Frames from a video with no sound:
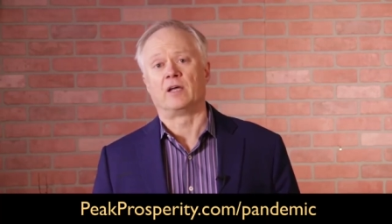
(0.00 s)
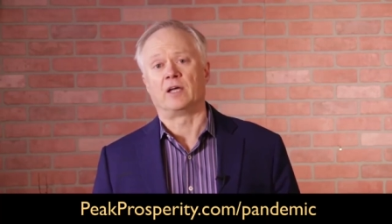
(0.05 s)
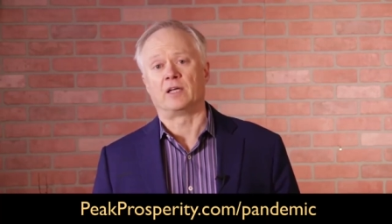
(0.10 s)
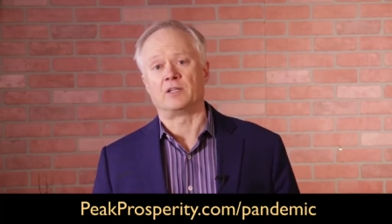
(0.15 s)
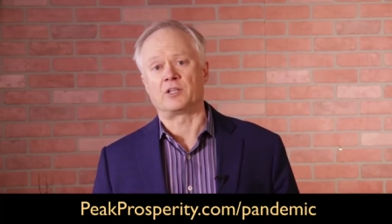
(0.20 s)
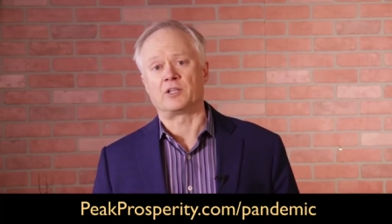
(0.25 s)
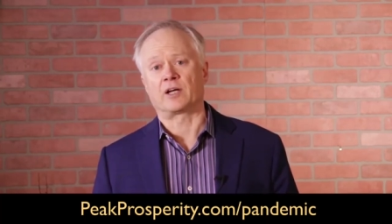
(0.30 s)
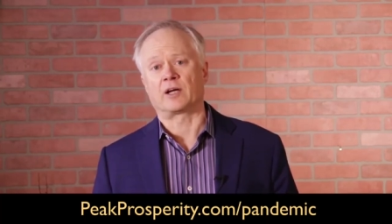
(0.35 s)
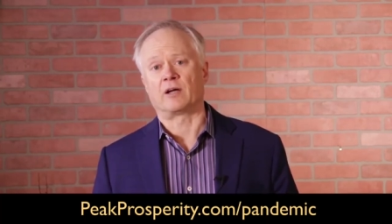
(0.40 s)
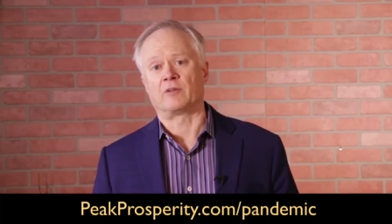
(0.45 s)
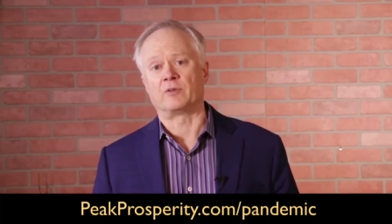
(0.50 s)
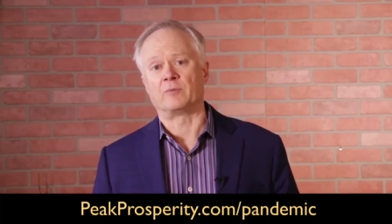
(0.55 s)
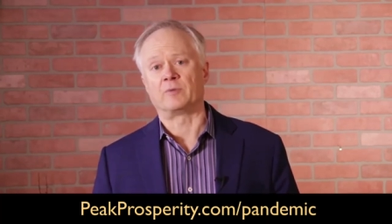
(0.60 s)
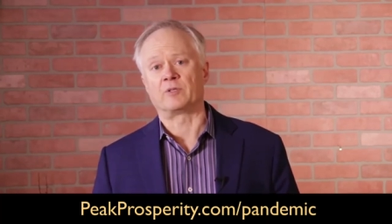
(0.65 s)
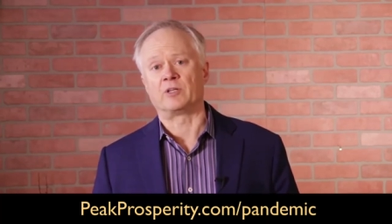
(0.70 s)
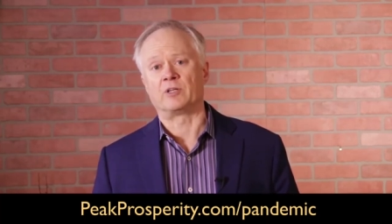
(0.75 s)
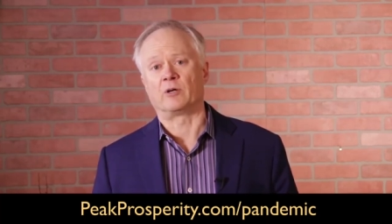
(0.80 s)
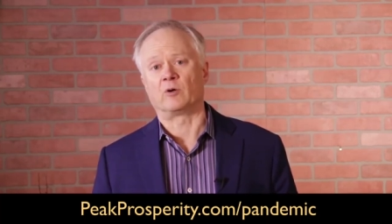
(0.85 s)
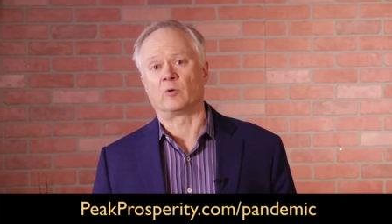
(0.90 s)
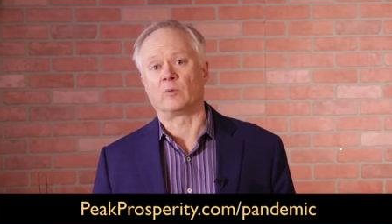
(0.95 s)
and check out the
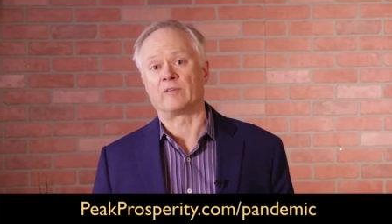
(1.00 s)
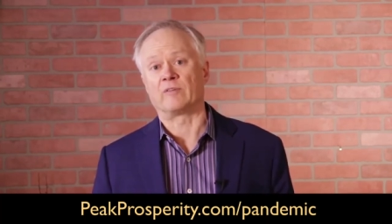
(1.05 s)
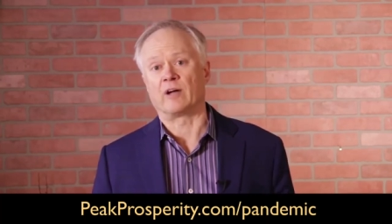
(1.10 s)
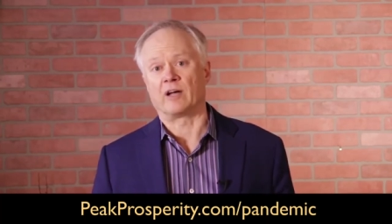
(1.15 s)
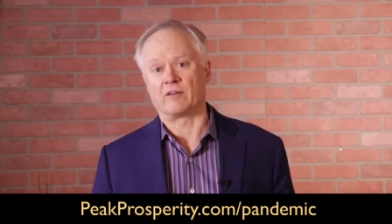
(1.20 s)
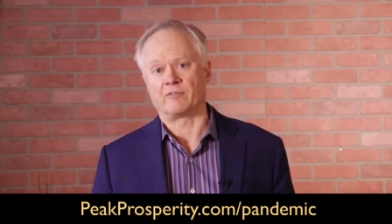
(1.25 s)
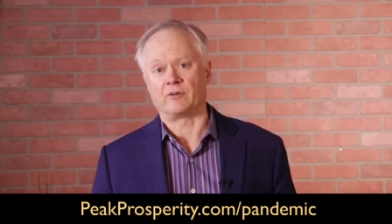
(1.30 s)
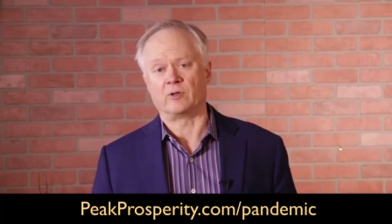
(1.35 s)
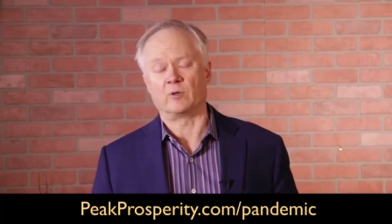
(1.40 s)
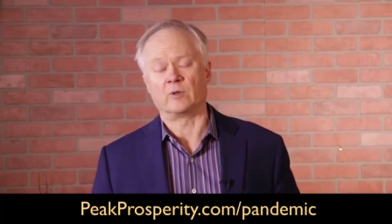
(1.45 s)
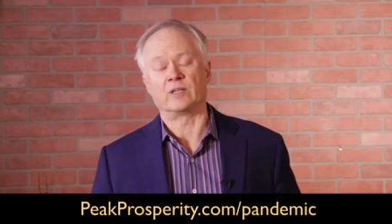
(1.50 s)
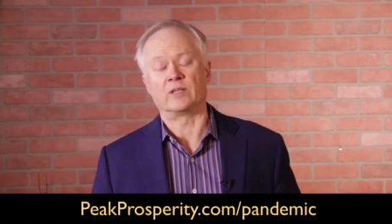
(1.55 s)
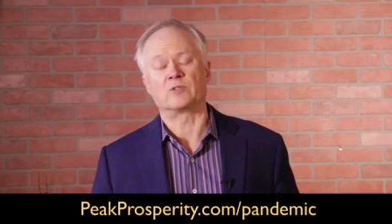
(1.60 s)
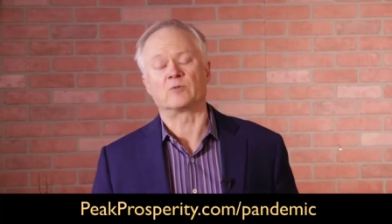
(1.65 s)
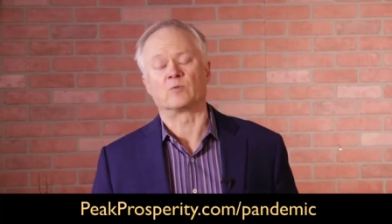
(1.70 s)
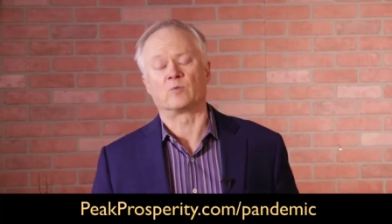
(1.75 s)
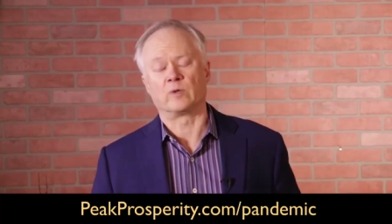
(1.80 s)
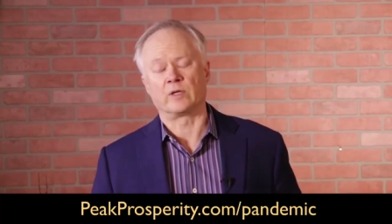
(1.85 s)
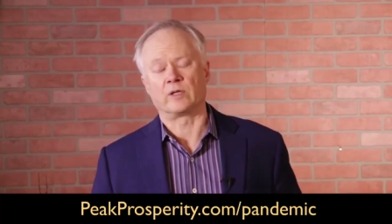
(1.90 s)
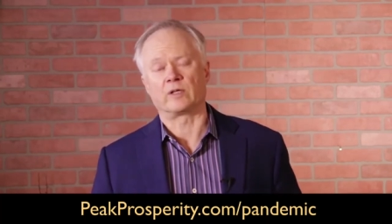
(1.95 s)
material we've got for you.
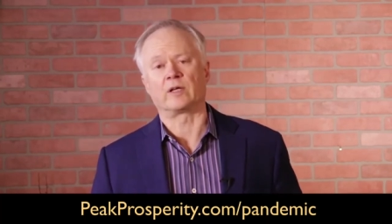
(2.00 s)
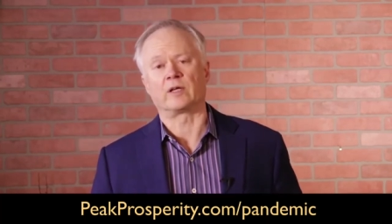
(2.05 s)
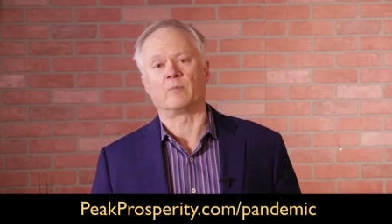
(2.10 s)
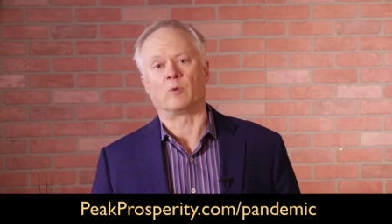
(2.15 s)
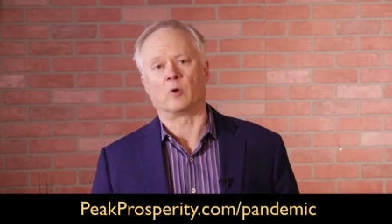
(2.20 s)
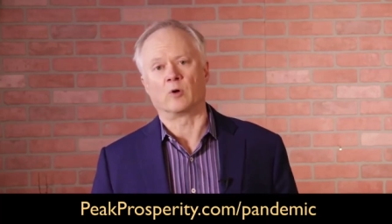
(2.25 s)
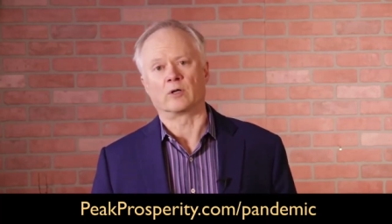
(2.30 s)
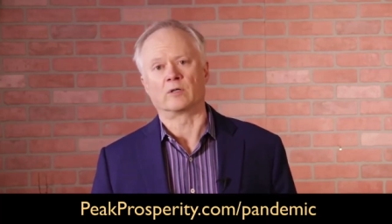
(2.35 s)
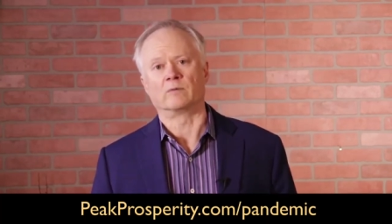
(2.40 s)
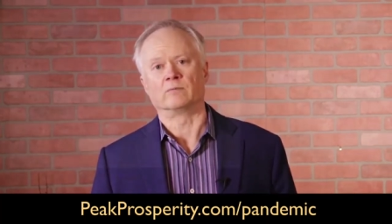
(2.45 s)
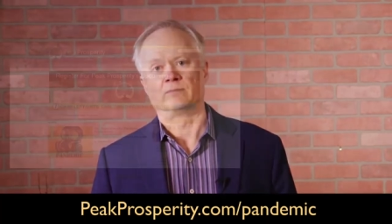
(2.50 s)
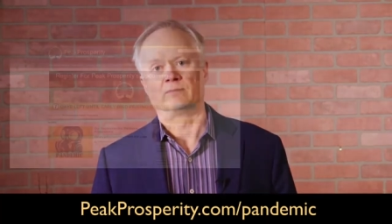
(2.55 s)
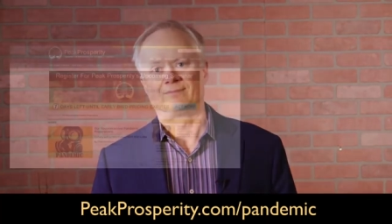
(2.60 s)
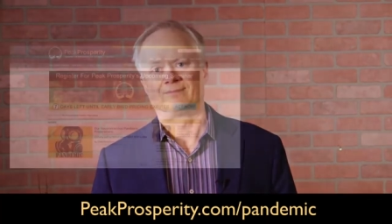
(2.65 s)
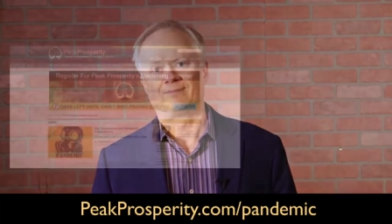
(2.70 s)
It's really important.